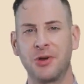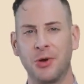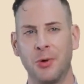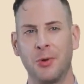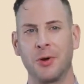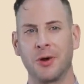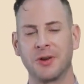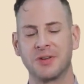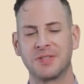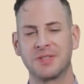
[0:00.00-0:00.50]

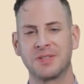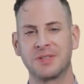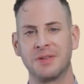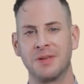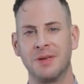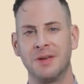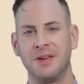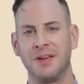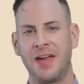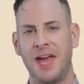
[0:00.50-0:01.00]
course.
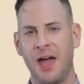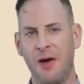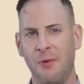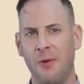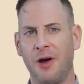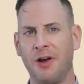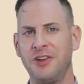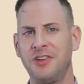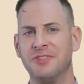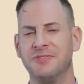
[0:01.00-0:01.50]
How
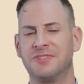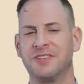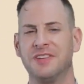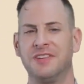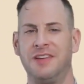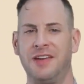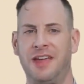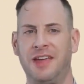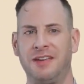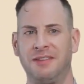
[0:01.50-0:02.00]
are you
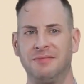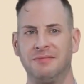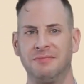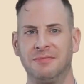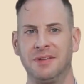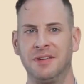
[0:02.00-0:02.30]
today?